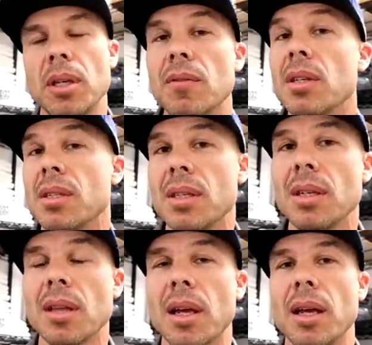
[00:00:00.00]

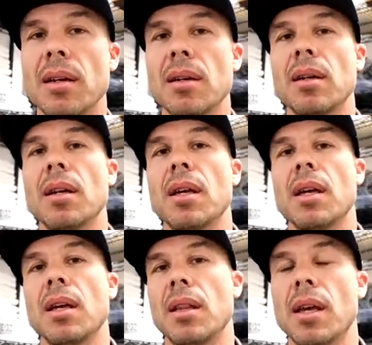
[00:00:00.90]
PVC liner
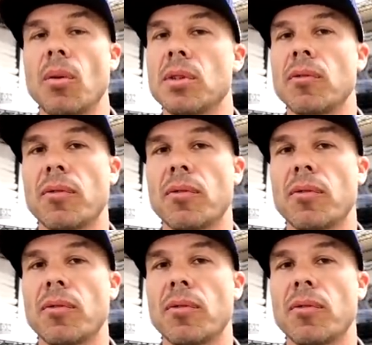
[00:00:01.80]
that was